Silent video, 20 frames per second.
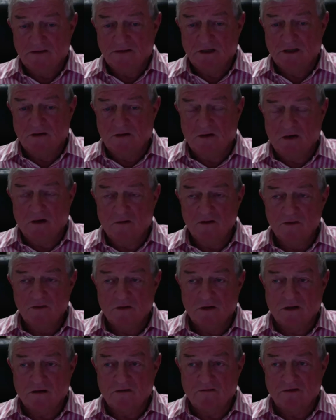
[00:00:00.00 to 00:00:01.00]
So I was
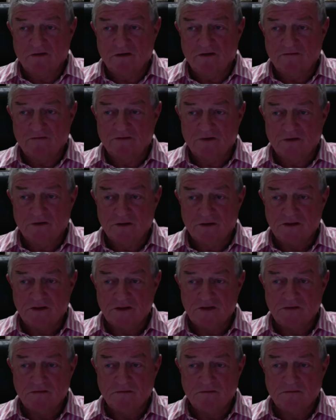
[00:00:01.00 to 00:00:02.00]
one of the very first
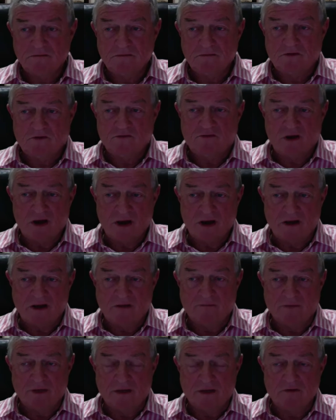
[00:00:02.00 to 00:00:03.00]

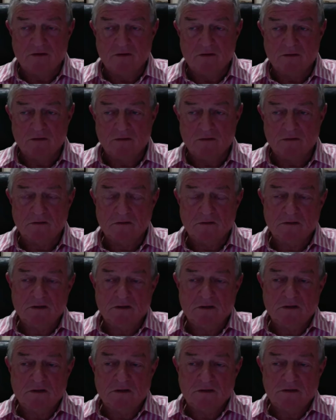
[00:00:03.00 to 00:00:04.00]
training people
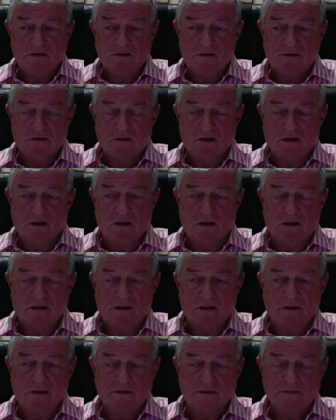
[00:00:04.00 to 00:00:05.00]

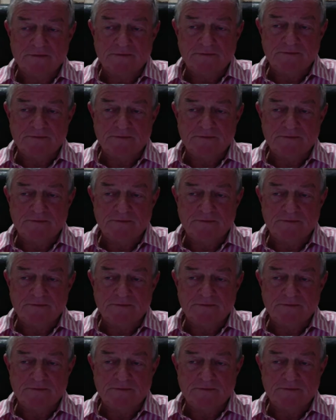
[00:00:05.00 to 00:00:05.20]
or